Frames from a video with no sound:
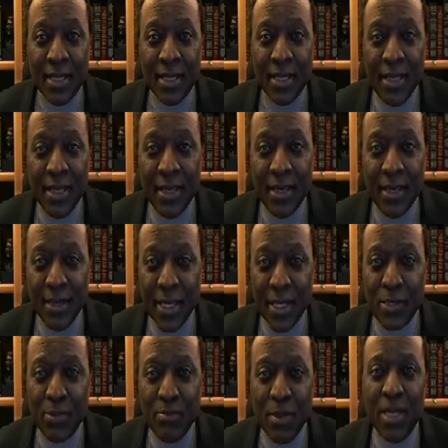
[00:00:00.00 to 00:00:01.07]
The
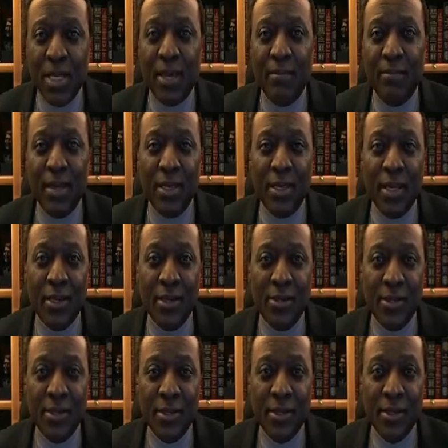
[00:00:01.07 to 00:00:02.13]
elite's media
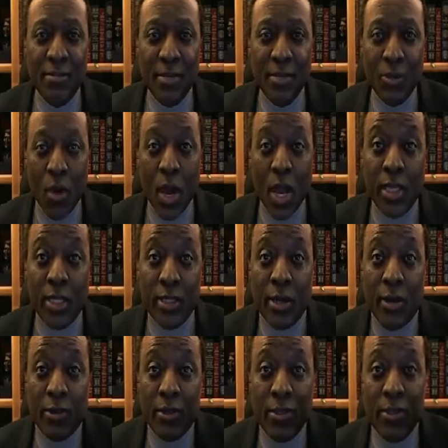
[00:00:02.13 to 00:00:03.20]
minions, meanwhile,
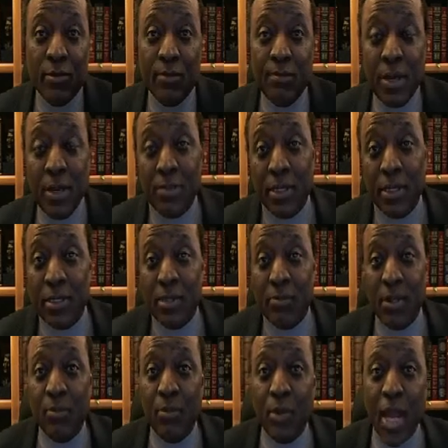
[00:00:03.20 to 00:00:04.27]
encourage the public to
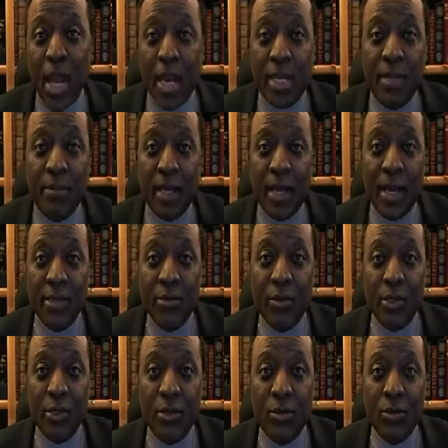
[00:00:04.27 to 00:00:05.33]
be preoccupied
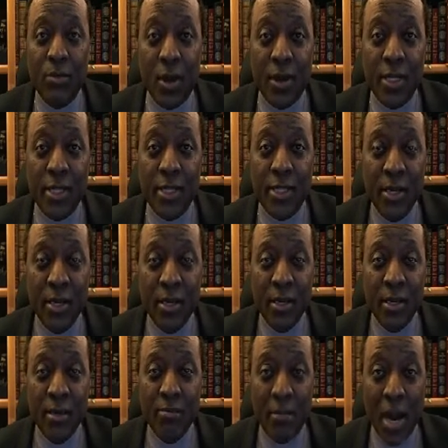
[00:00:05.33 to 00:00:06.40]
with the two parties'
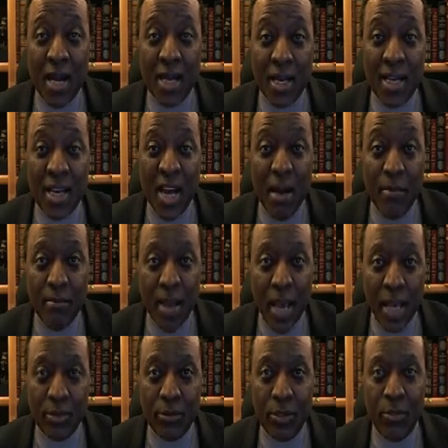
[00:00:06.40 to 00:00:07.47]
mock
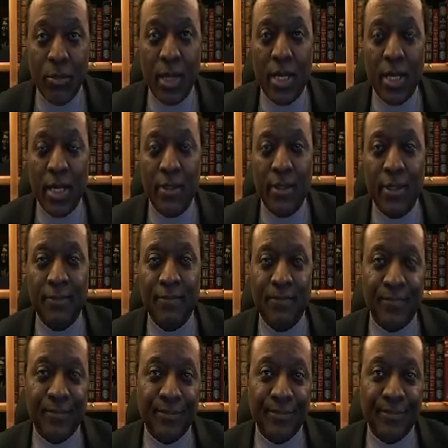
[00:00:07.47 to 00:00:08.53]
combat with one another.
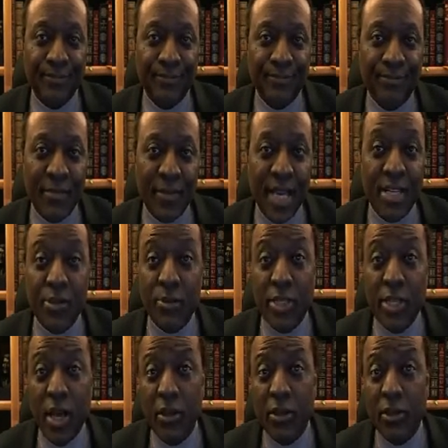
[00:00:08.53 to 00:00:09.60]
As a
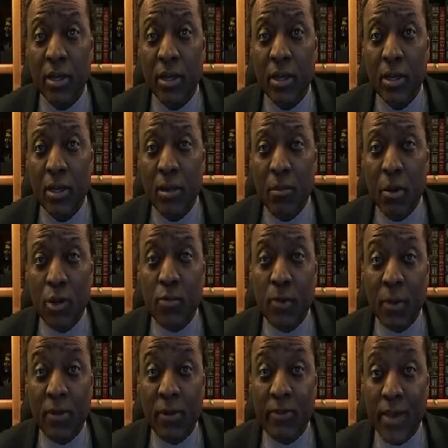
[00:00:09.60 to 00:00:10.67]
result, most
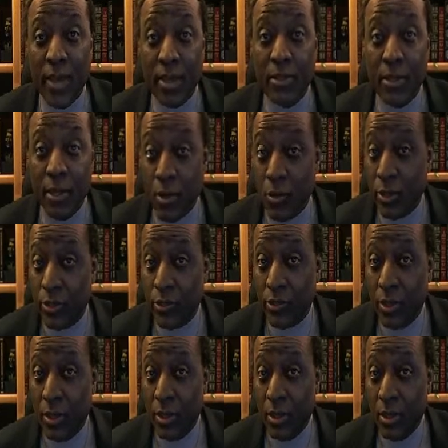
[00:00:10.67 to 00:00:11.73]
people fail to notice
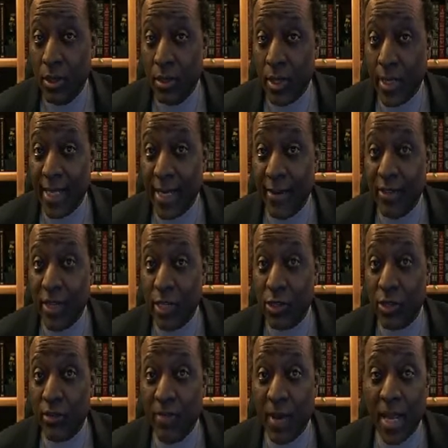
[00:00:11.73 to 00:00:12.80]
that the
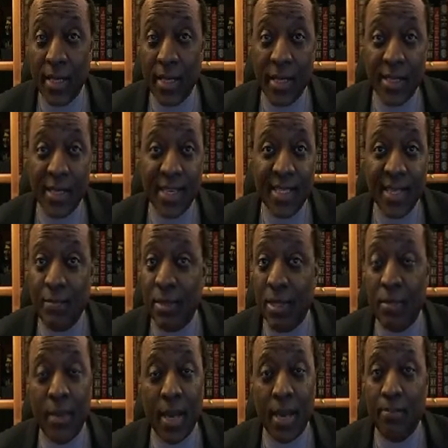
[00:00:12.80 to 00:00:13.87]
definition of politics
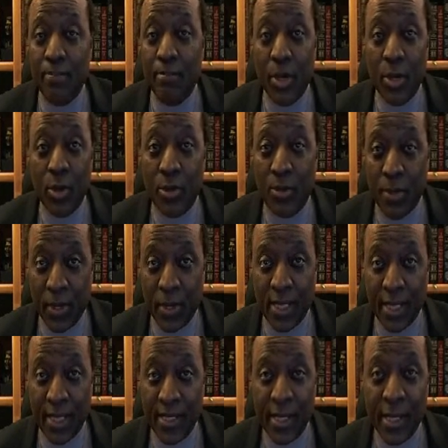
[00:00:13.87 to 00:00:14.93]
accepted by both
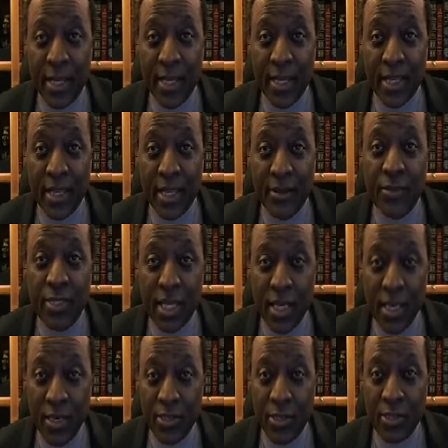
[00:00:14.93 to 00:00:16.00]
parties gives
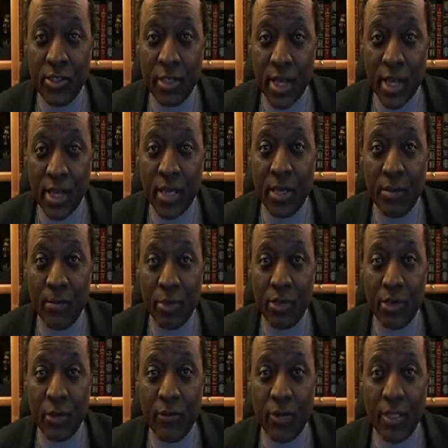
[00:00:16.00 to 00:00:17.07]
each a stake in
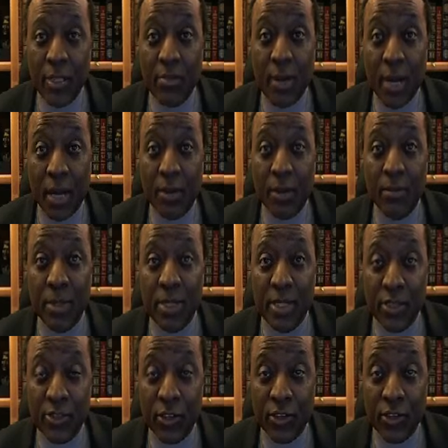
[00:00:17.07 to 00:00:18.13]
preserving the power
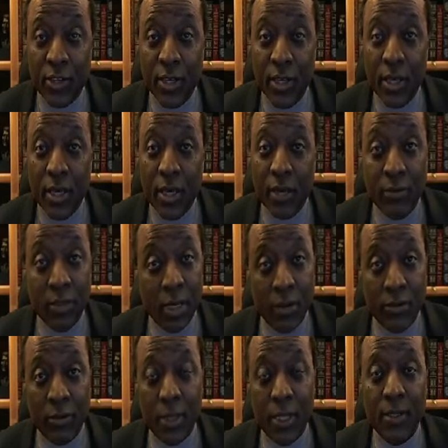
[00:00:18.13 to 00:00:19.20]
position of the
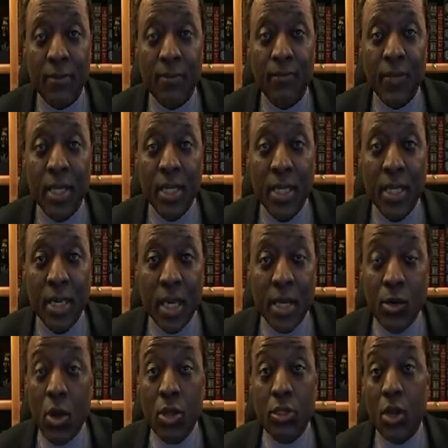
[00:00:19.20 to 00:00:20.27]
government,
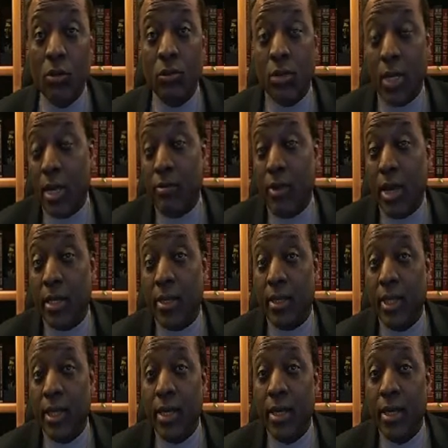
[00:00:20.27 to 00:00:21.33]
and also,
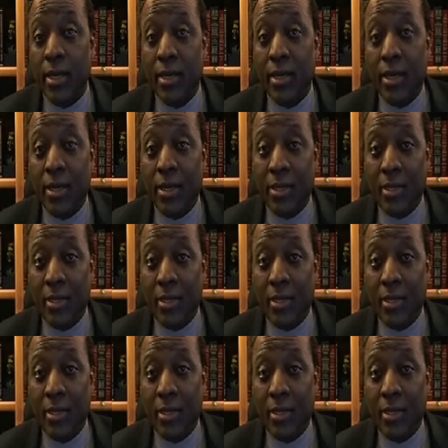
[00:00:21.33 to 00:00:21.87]
ironically, a